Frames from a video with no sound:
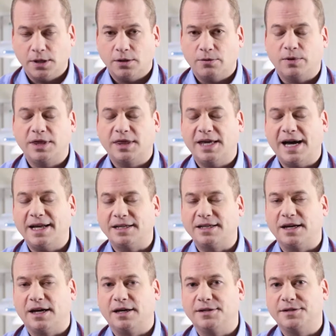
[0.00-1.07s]
What that
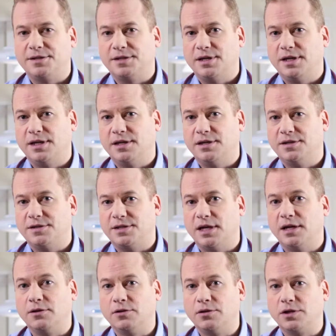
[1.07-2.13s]
does is
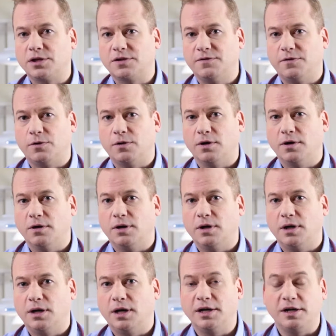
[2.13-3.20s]
it looks for
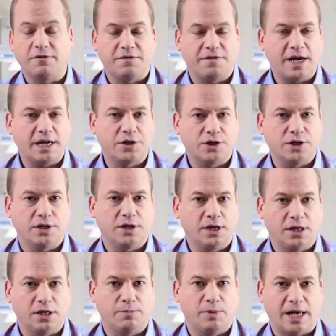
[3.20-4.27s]
an infection
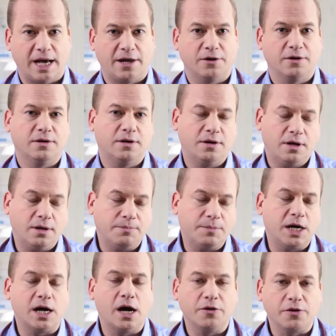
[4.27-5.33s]
in the bladder,
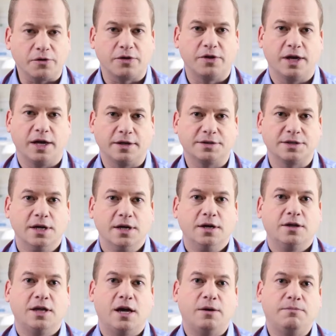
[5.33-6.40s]
among other things,
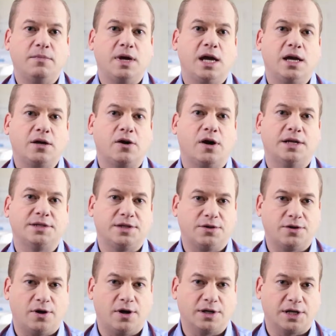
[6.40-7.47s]
that may cause the
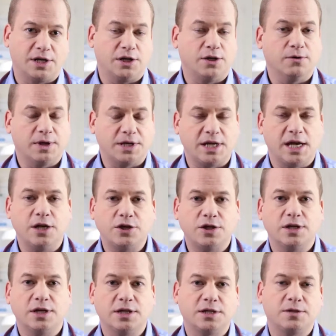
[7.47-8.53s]
dog an
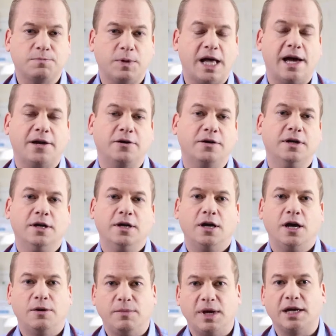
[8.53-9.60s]
irritation in its bladder
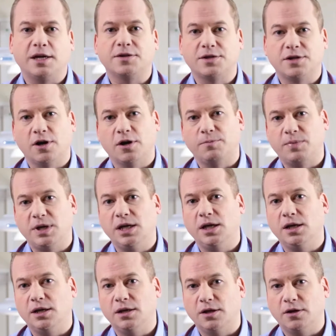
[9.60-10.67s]
and make it start
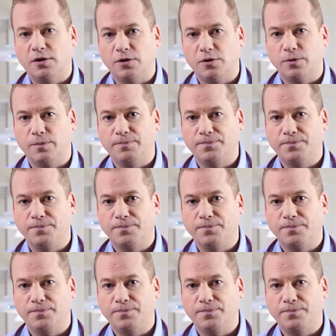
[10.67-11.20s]
peeing in the home.